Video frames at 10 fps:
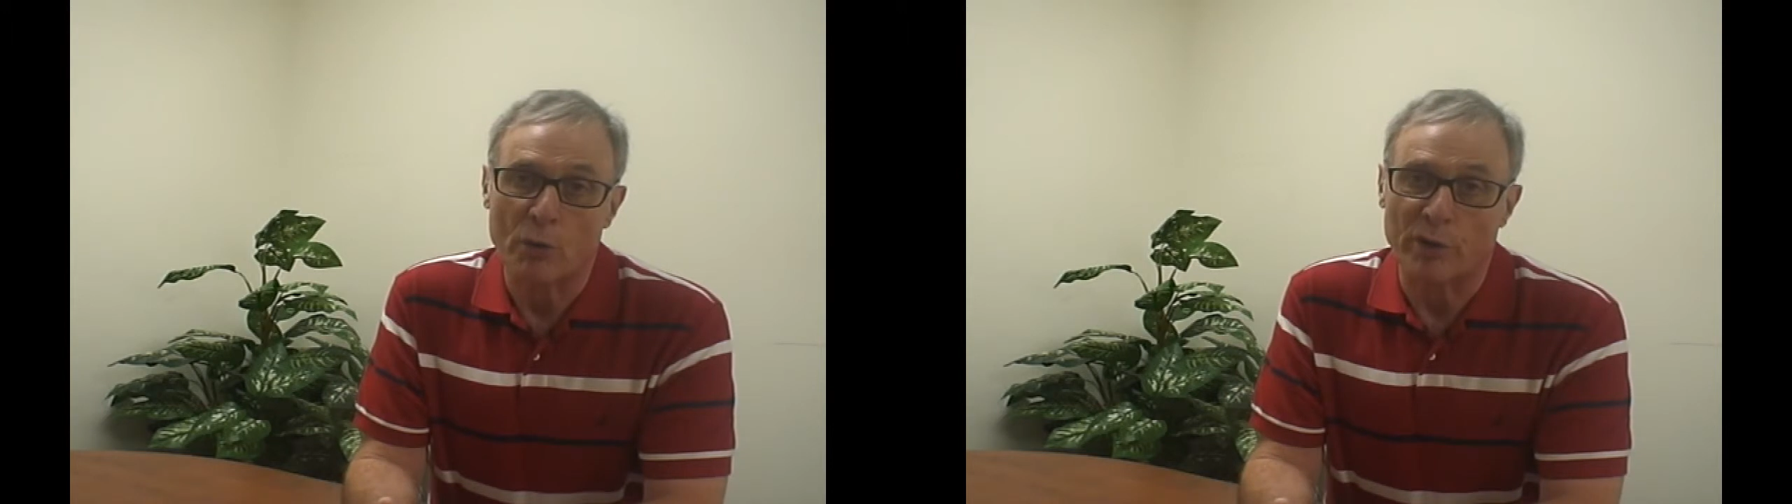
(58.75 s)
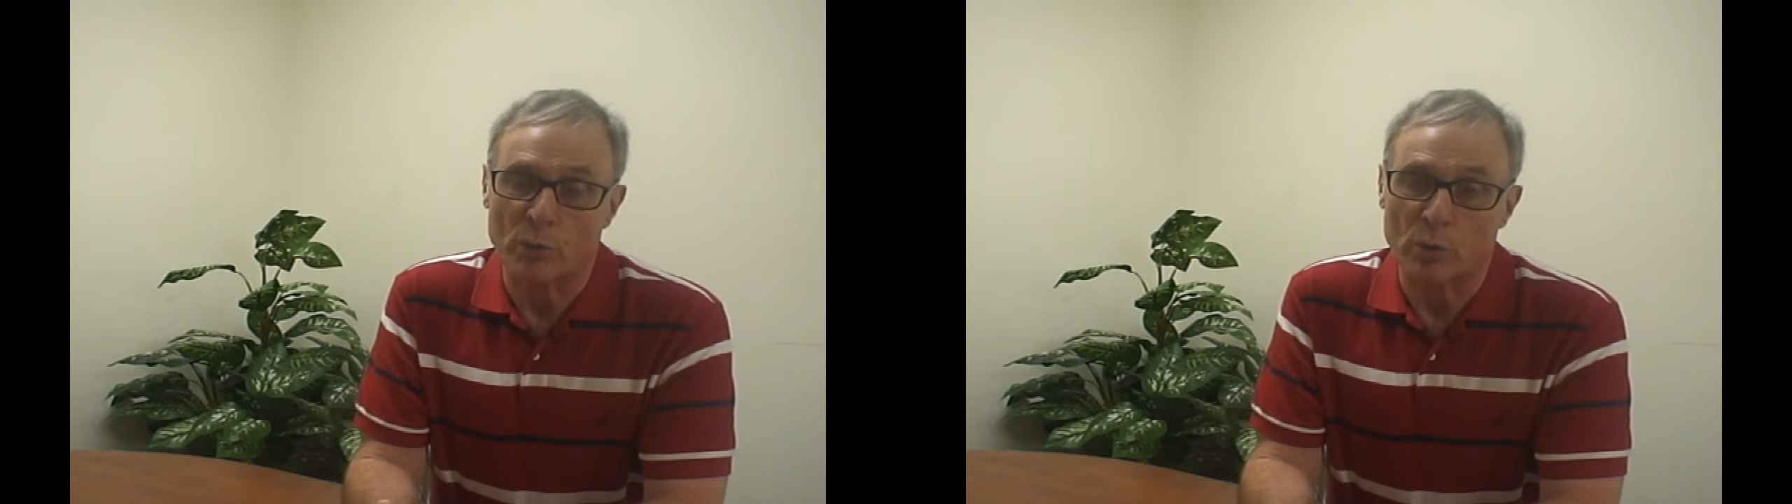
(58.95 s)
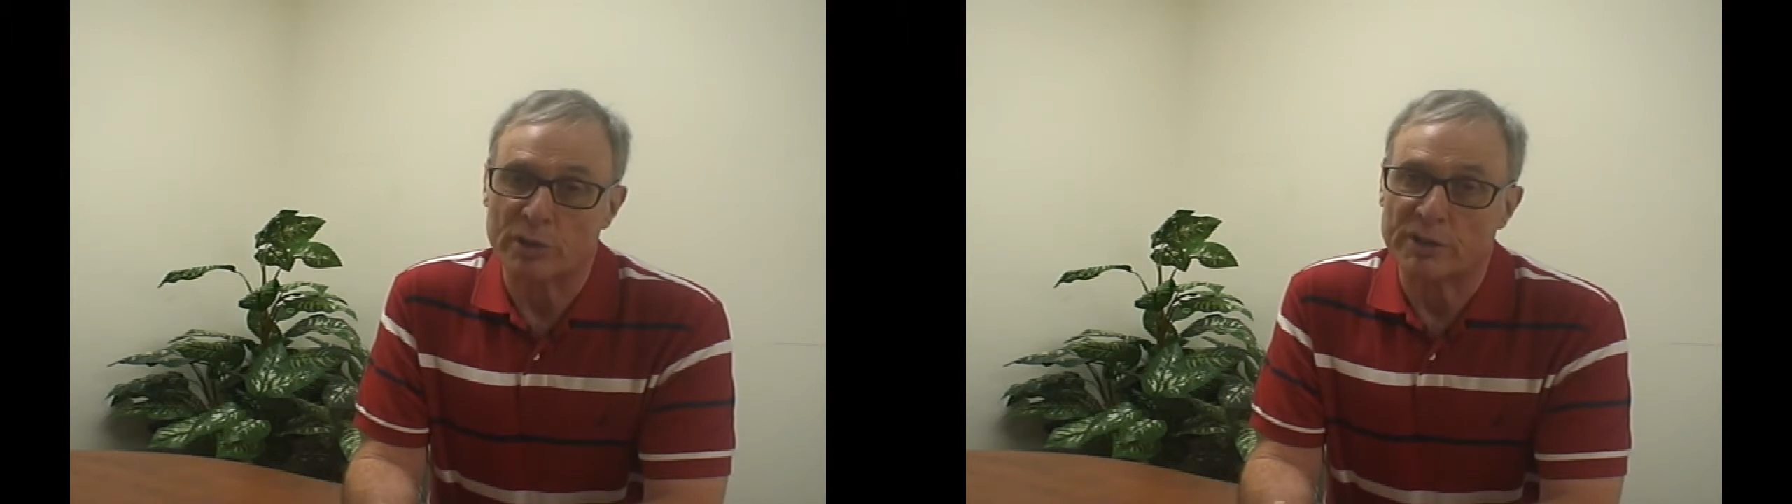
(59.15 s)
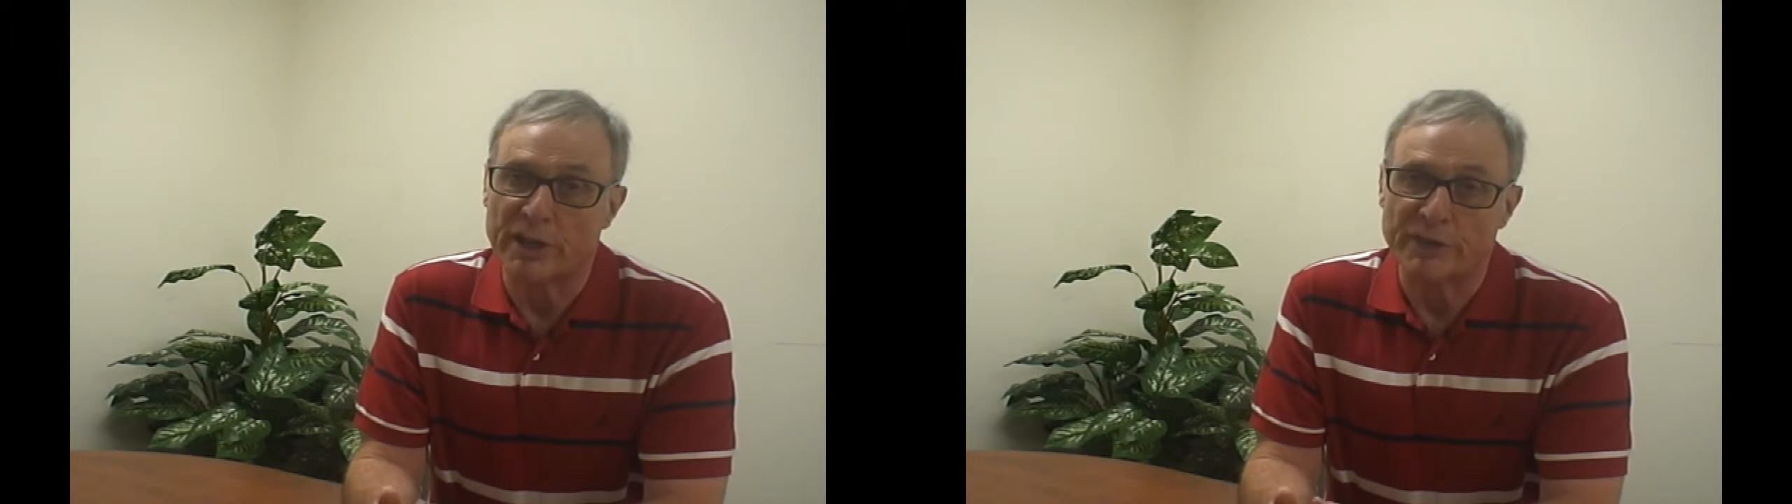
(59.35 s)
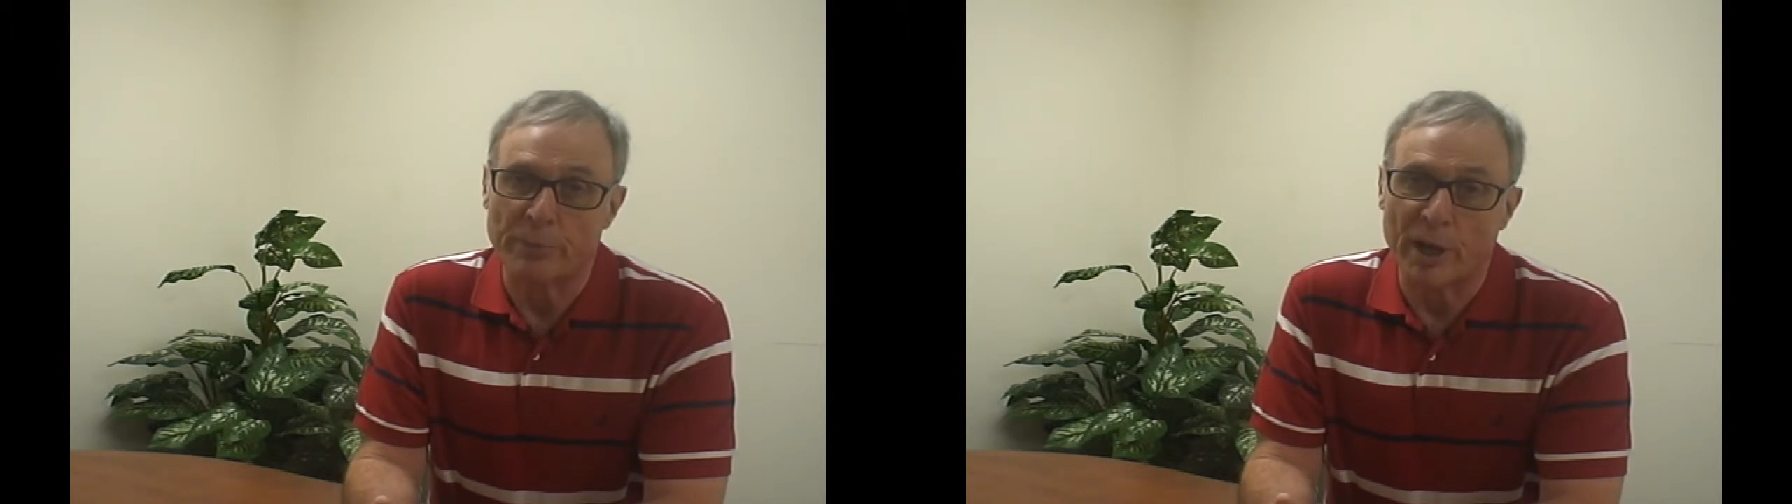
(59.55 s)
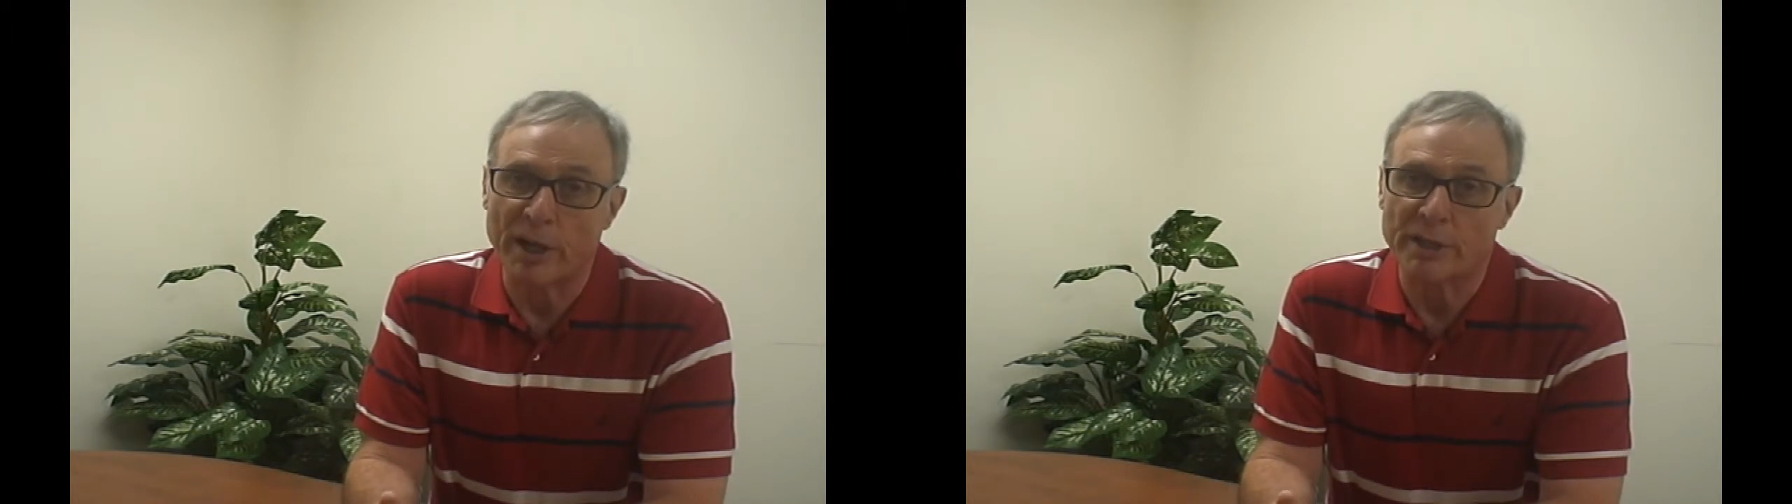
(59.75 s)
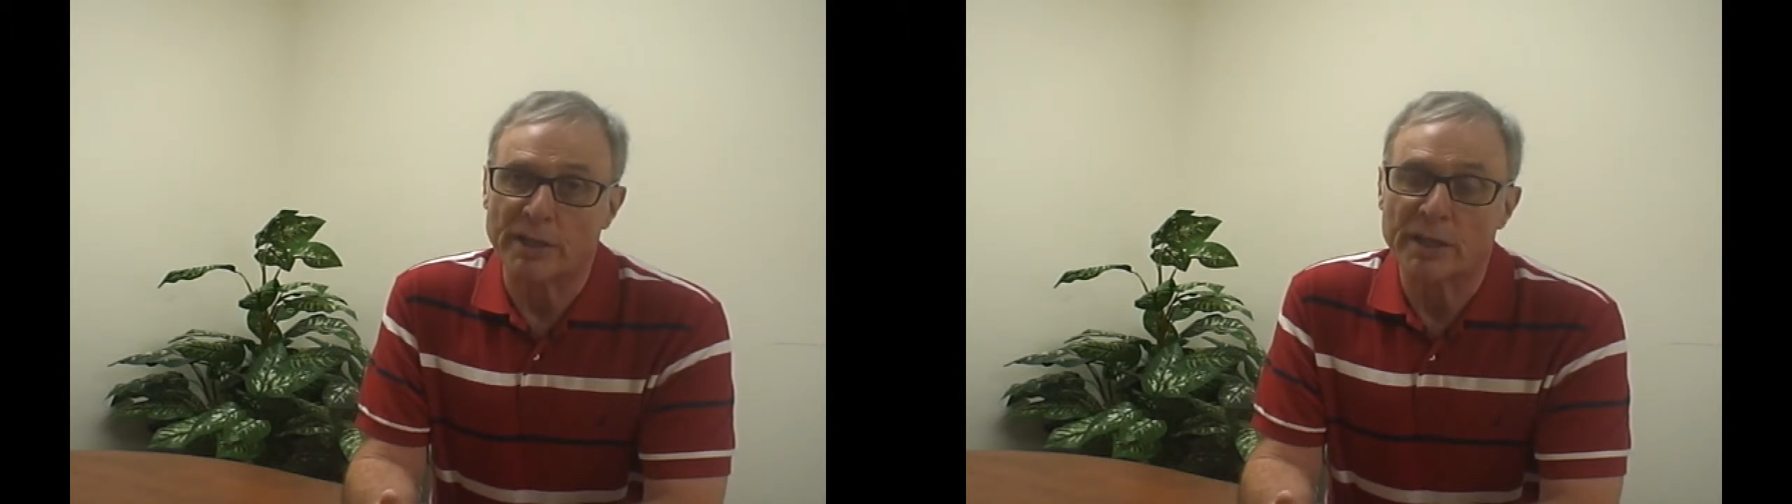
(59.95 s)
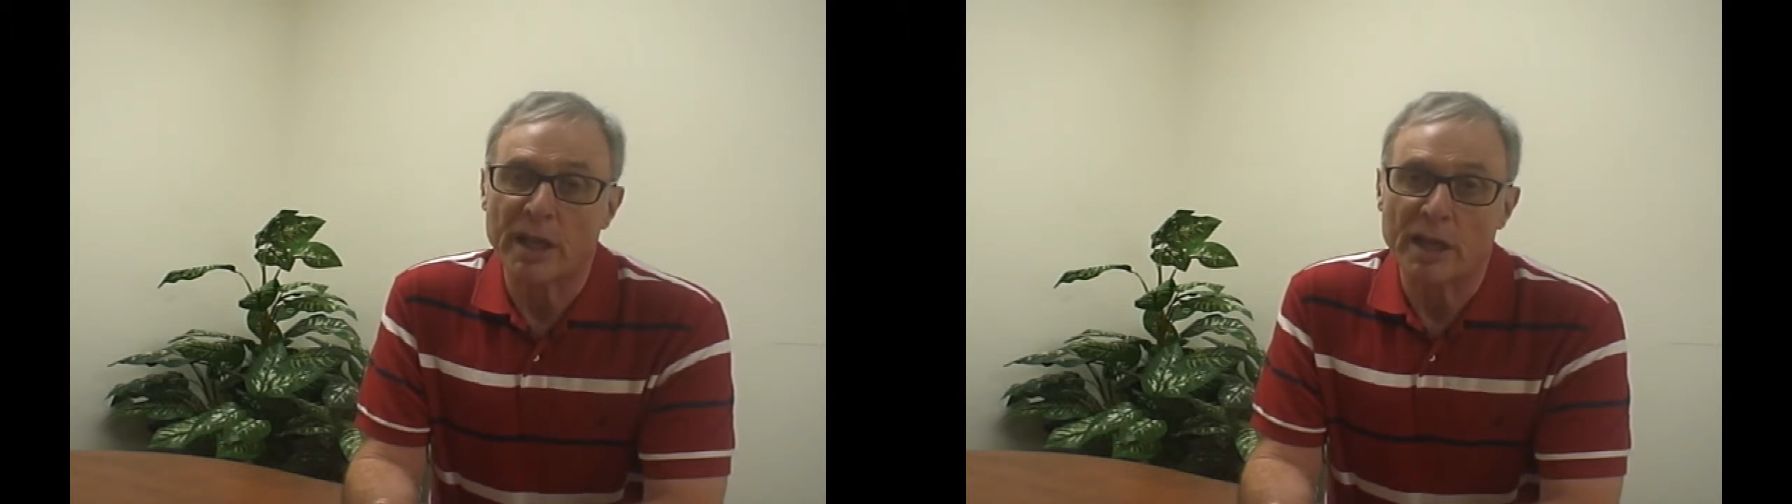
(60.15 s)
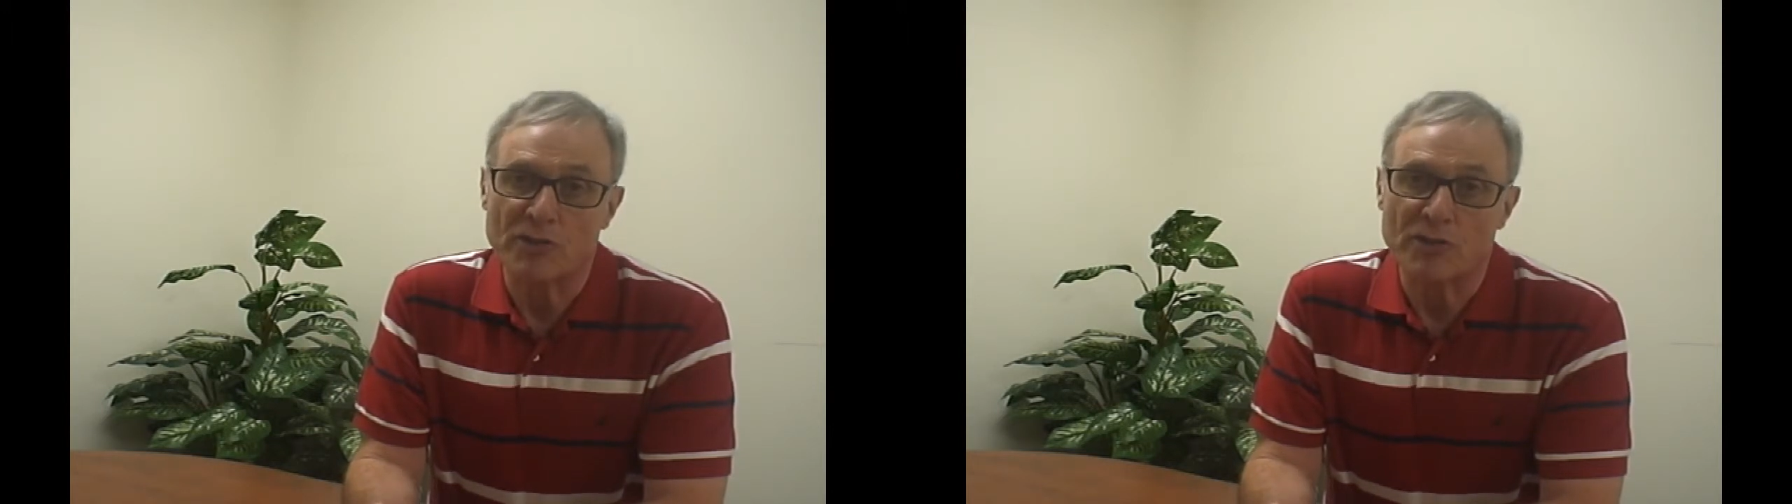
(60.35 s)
we worked on the bike.